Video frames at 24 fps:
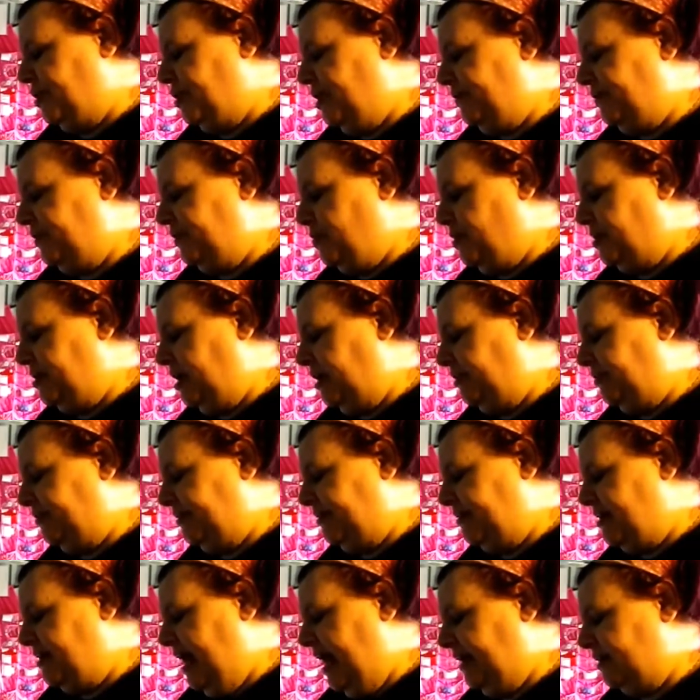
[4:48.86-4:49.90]
know, if you wanted
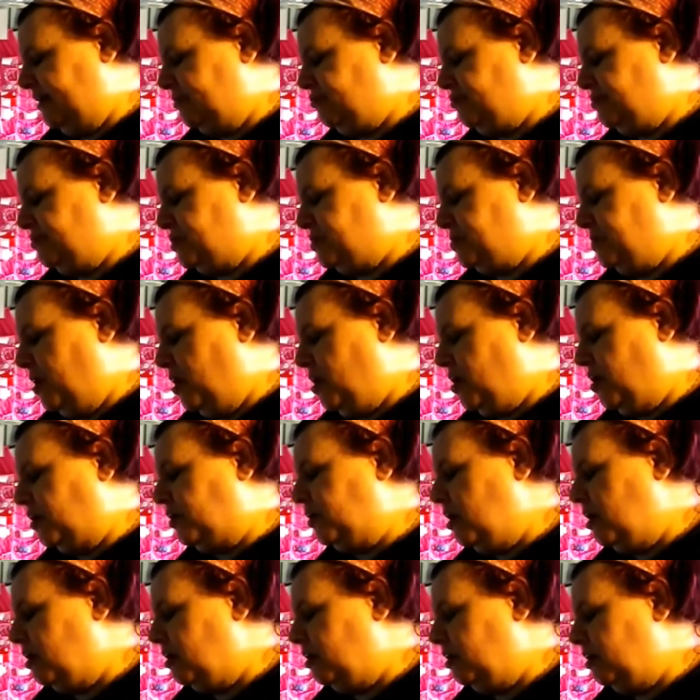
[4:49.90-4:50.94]
an extra
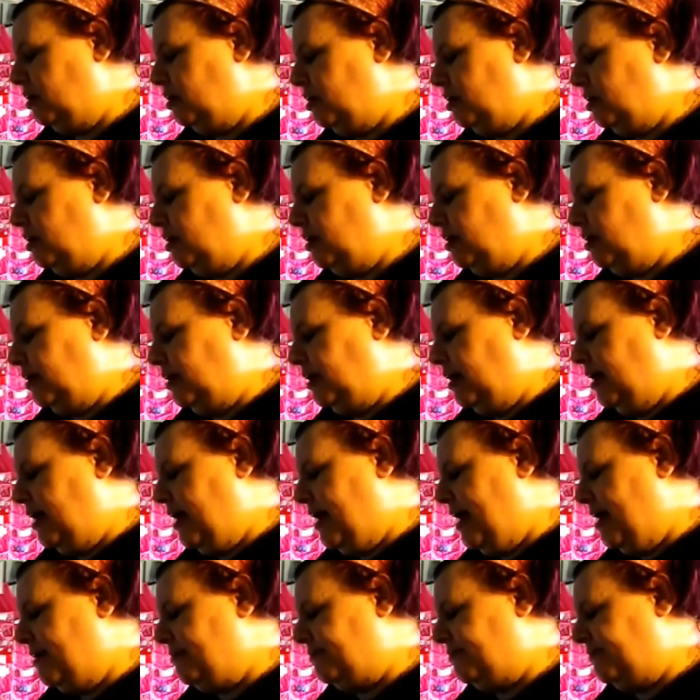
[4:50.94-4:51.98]
small
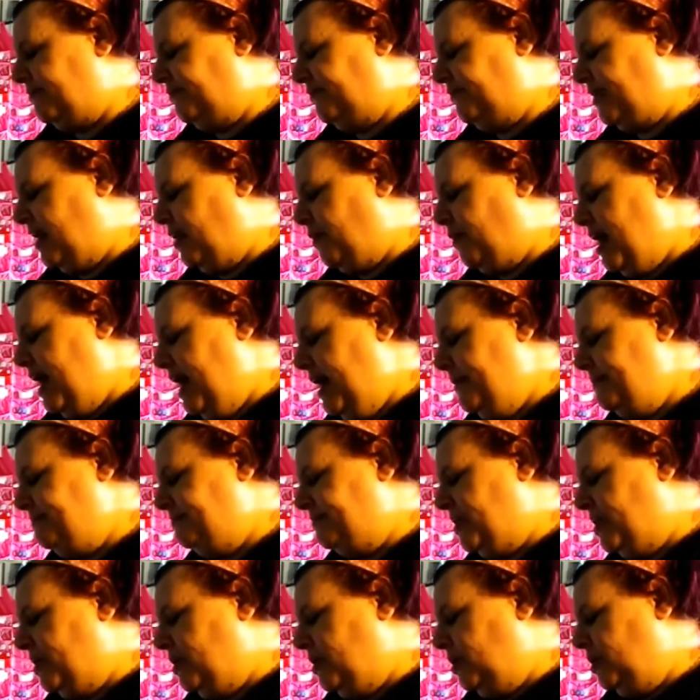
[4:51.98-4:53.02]
flower,
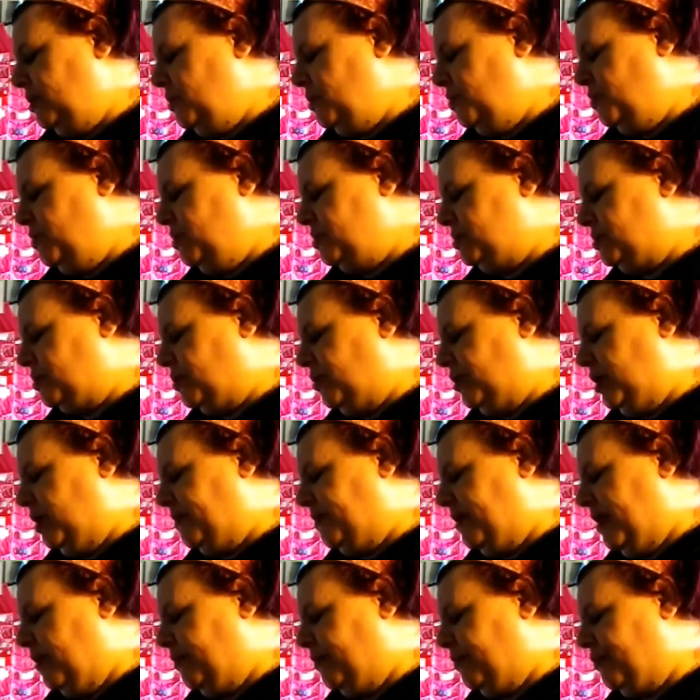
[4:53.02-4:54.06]
you would cut your
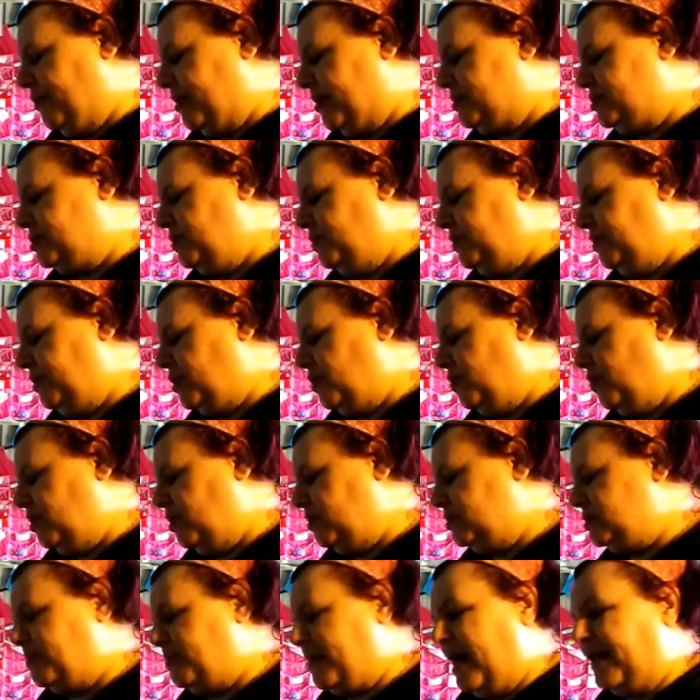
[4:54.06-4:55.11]
paper at 2
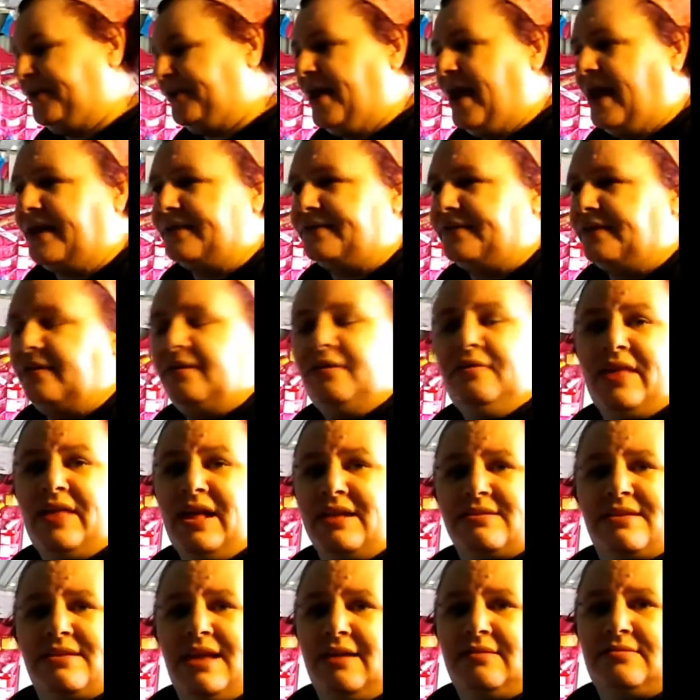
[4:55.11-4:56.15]
1/4 by 9.
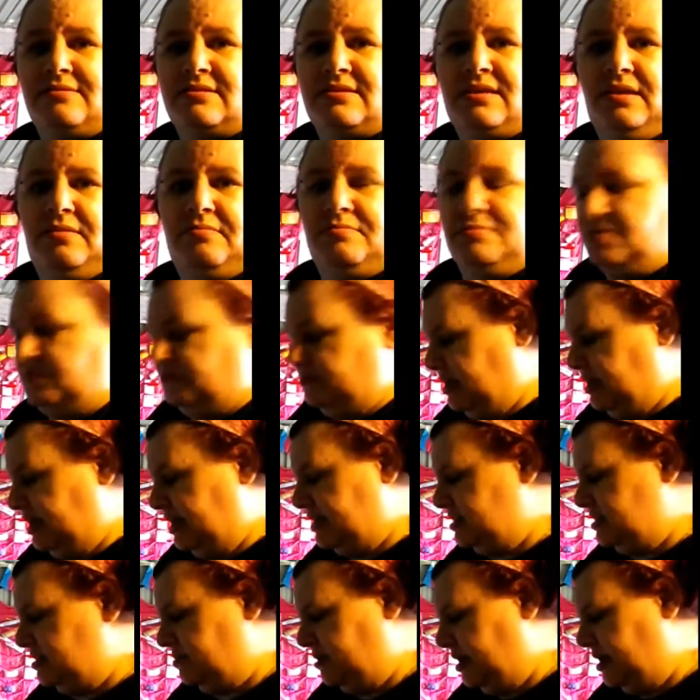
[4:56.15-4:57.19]
That seems
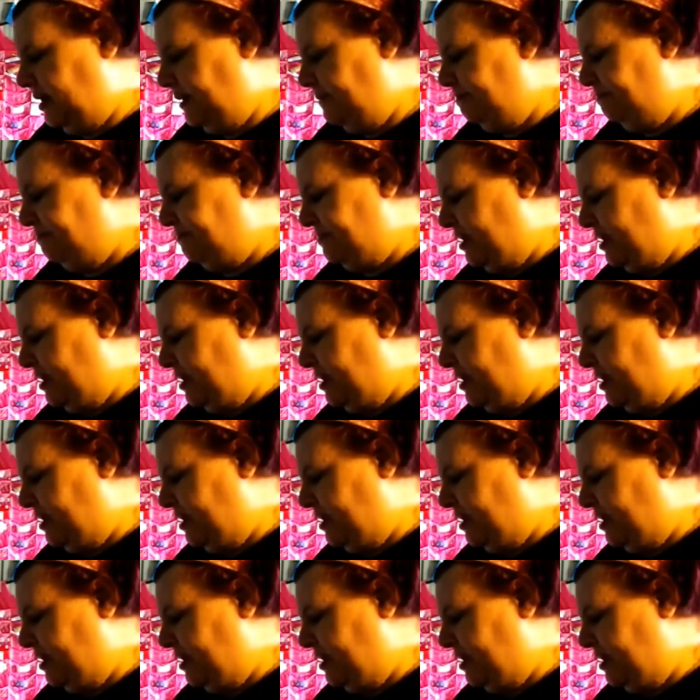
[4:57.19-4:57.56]
thingy to me.